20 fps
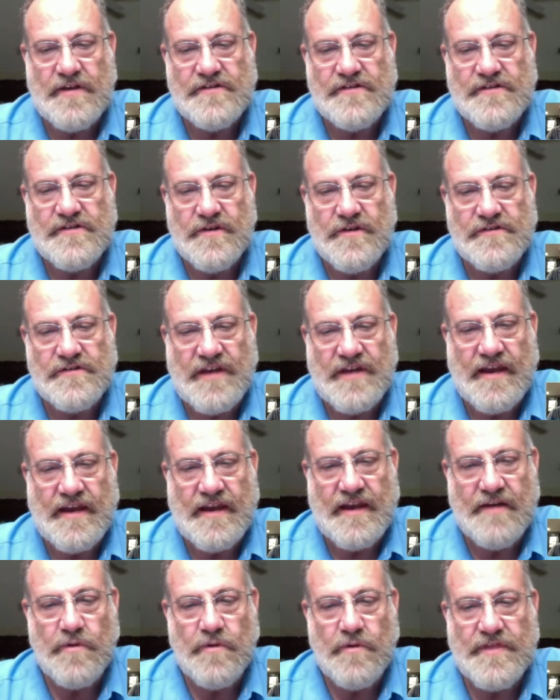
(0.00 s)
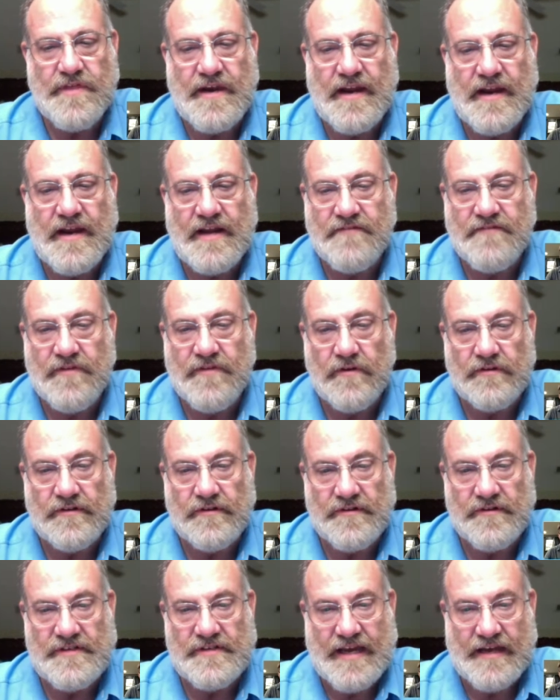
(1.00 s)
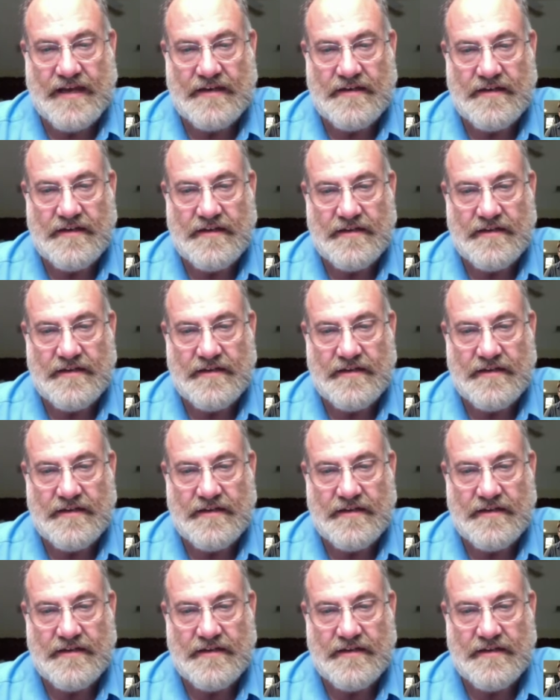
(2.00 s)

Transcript: associated with the NIC filter set.